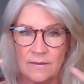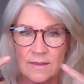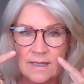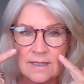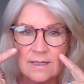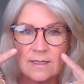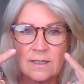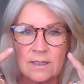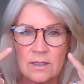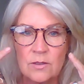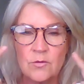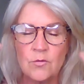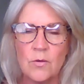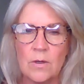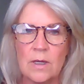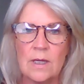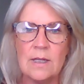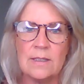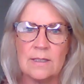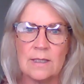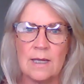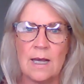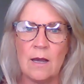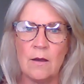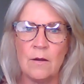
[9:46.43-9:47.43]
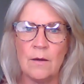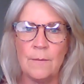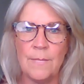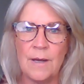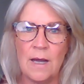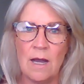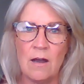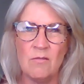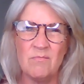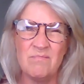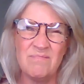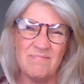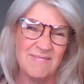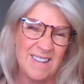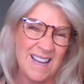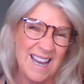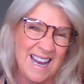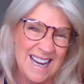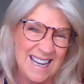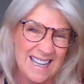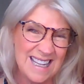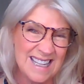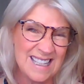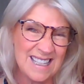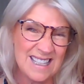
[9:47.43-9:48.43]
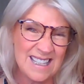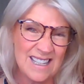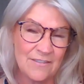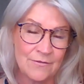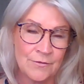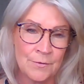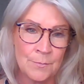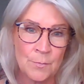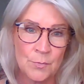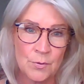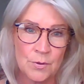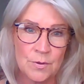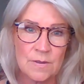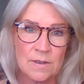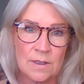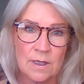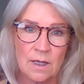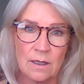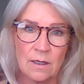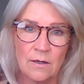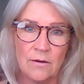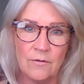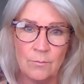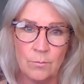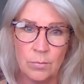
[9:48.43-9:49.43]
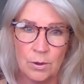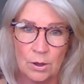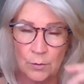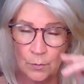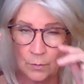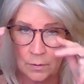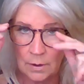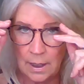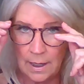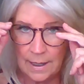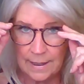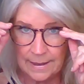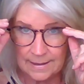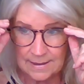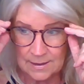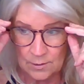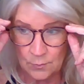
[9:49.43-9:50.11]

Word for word: This screens out about 87% of blue light,